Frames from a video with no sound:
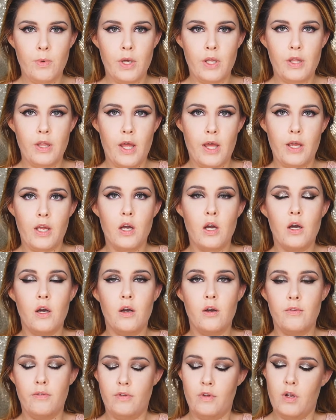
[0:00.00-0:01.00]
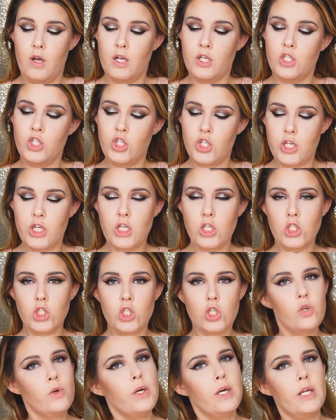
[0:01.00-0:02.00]
with like a sheen
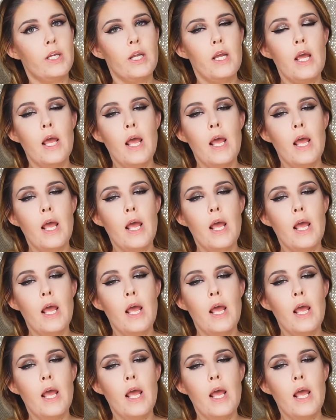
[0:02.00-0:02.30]
to it.